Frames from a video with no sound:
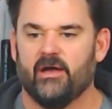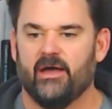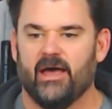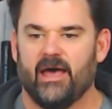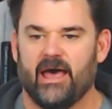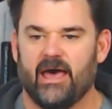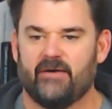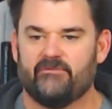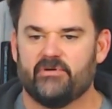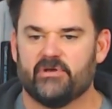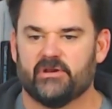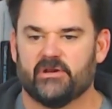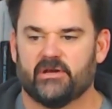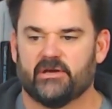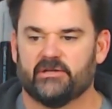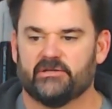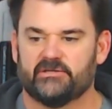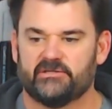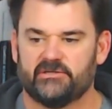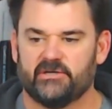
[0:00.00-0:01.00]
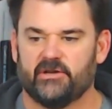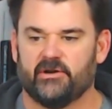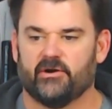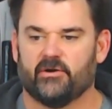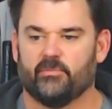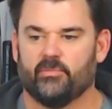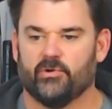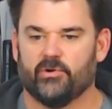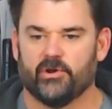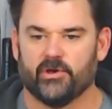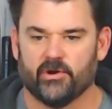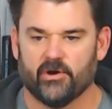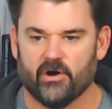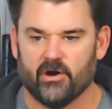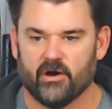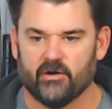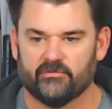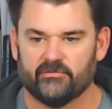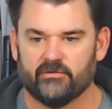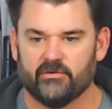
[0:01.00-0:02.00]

having to consider putting off.